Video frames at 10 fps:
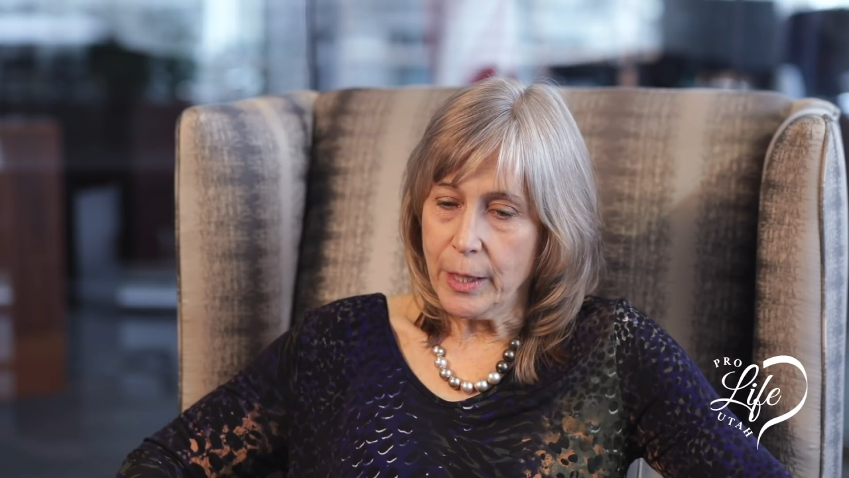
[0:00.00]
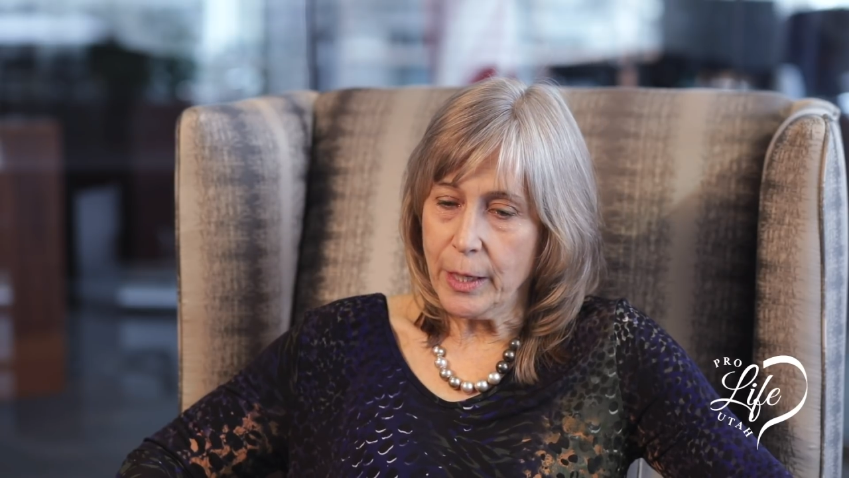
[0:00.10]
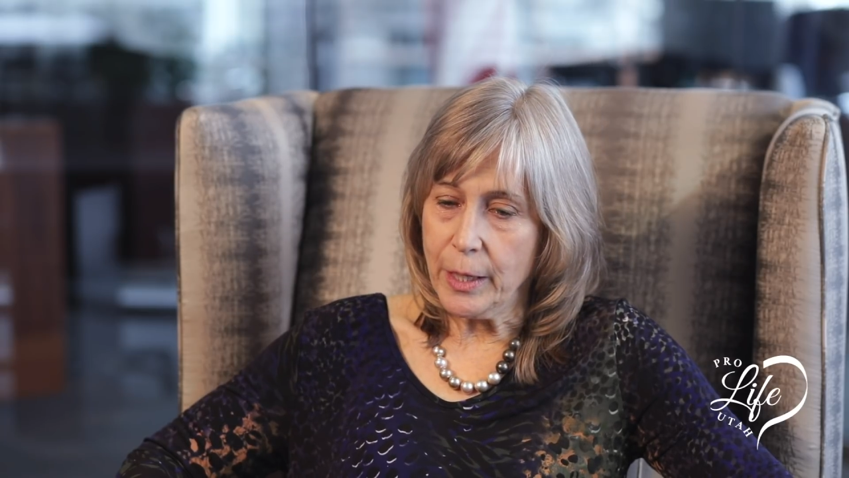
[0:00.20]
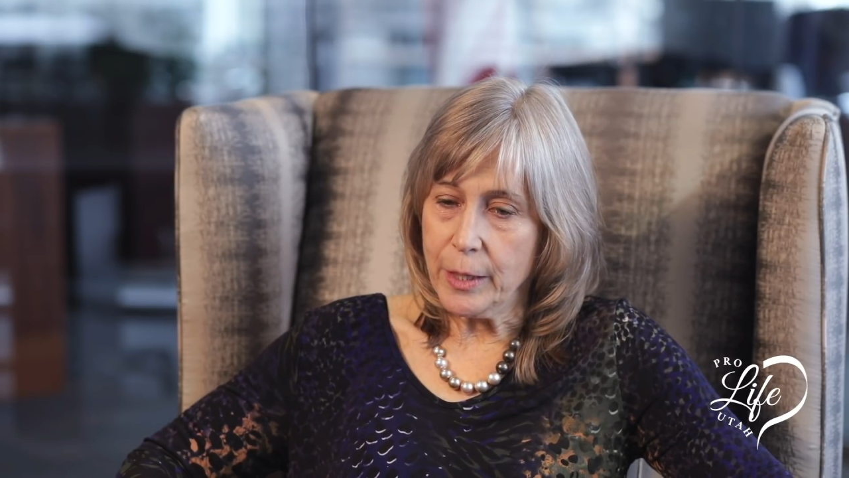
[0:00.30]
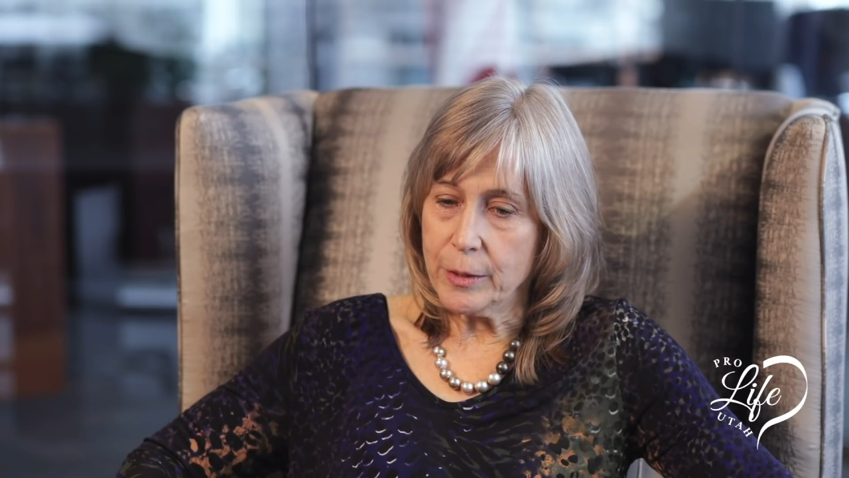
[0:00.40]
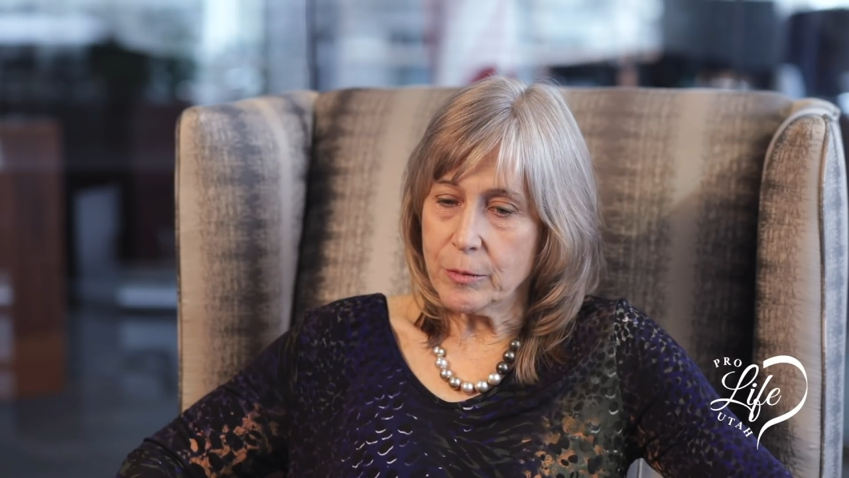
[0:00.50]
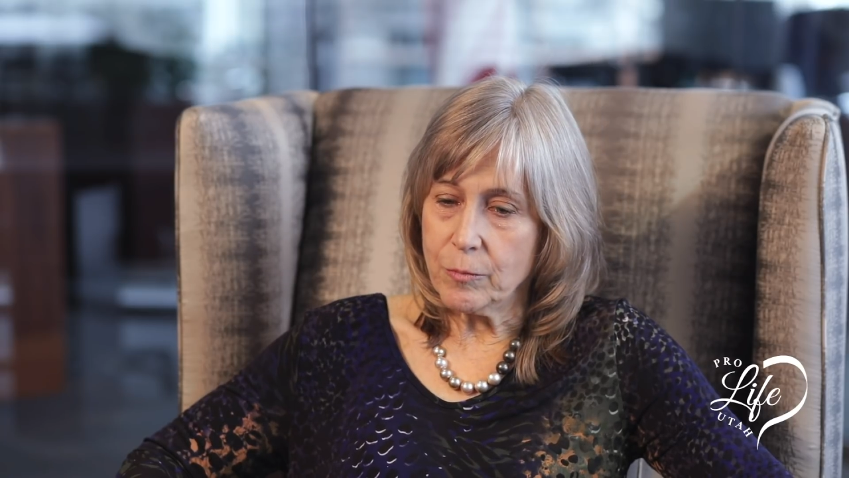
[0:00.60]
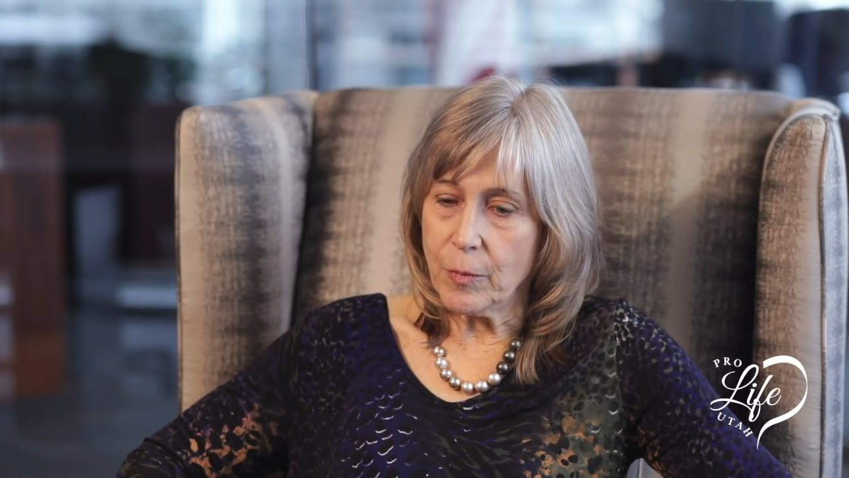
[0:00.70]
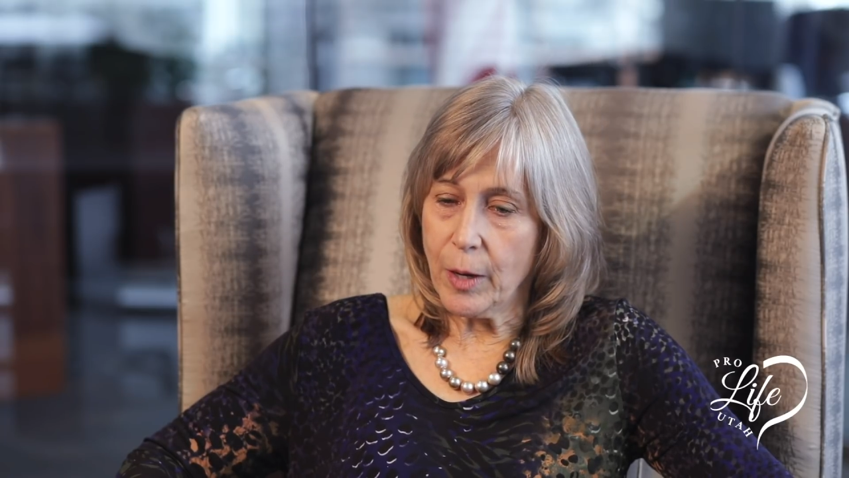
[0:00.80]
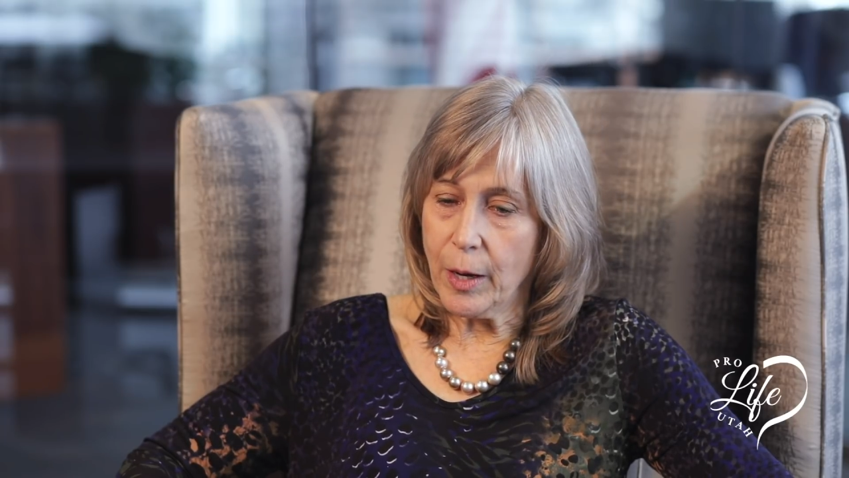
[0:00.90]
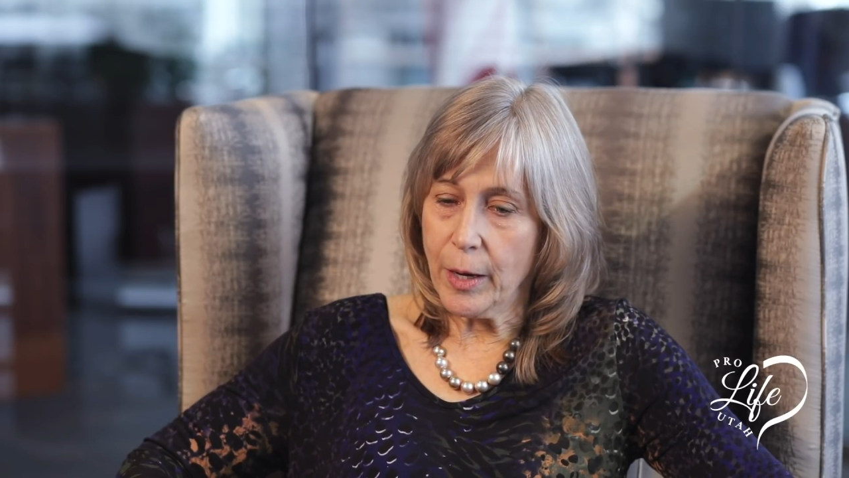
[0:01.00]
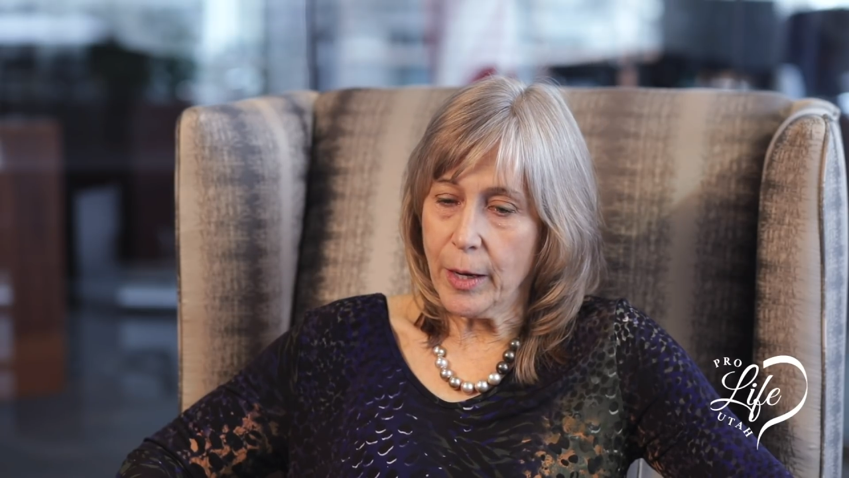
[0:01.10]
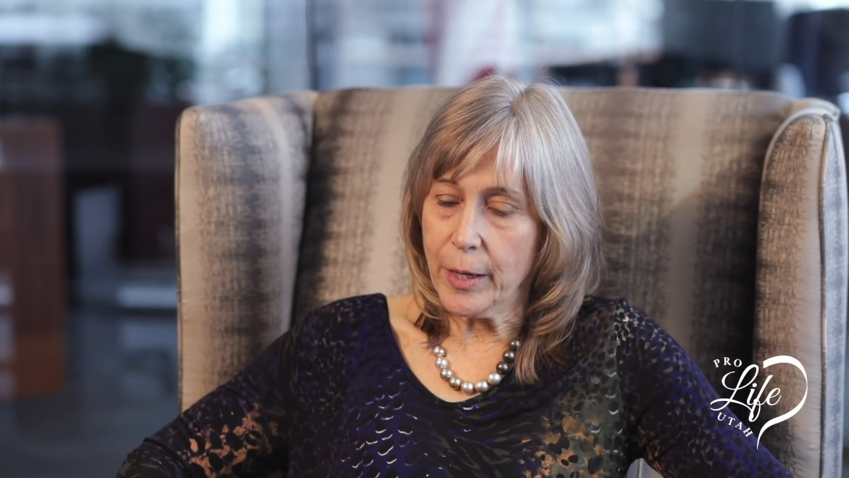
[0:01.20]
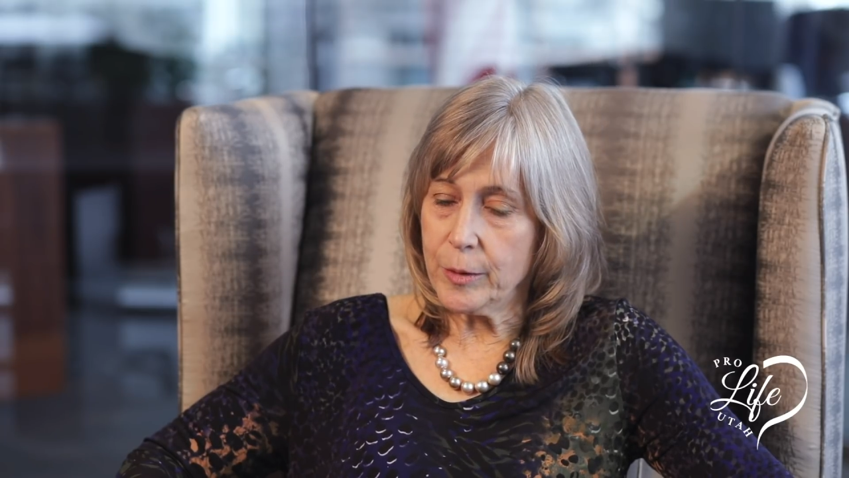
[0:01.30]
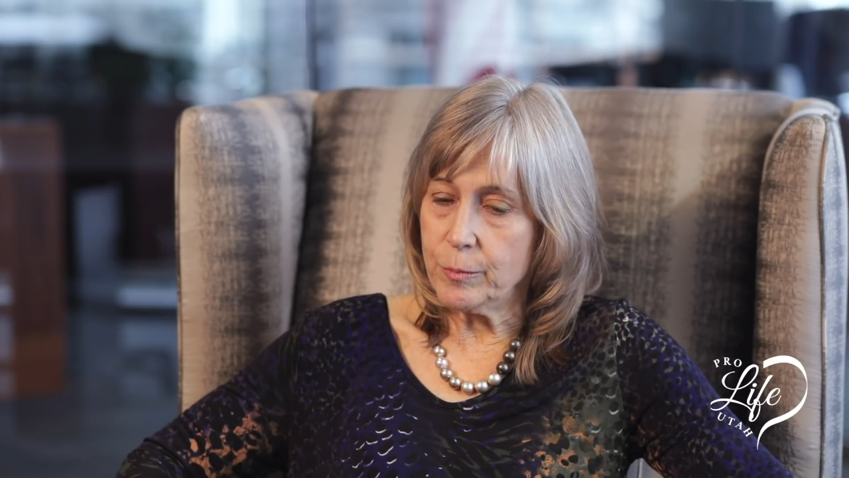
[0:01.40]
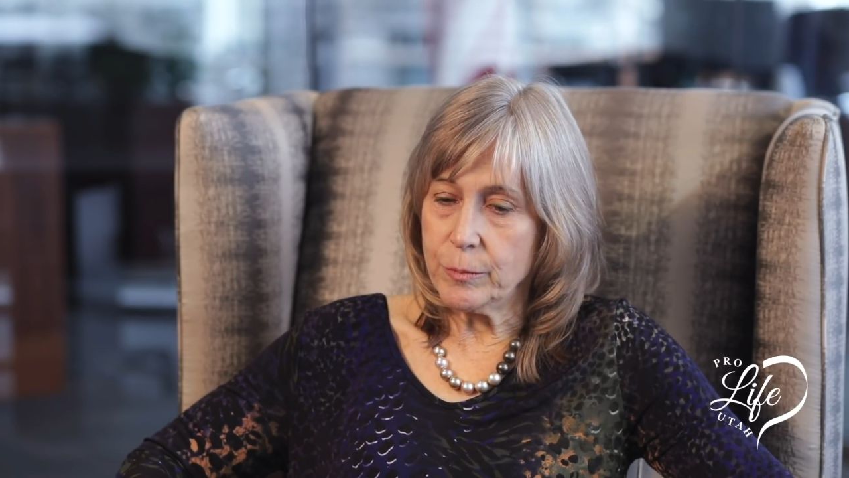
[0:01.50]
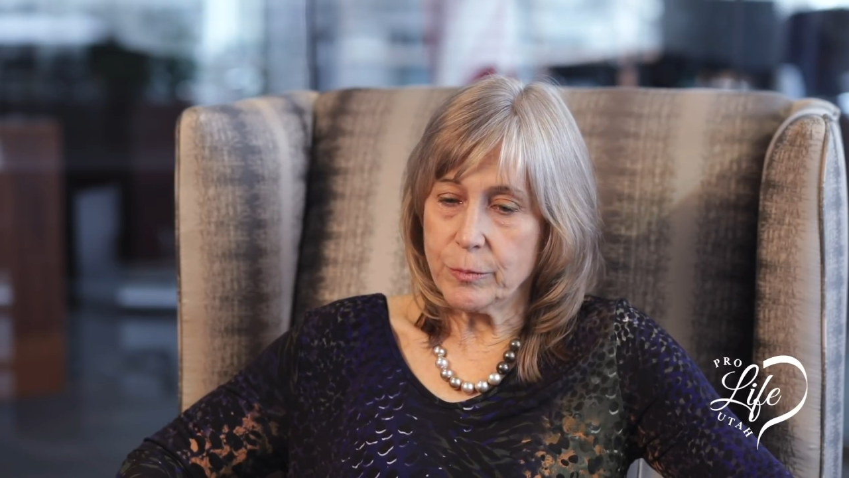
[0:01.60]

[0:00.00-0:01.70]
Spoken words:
And I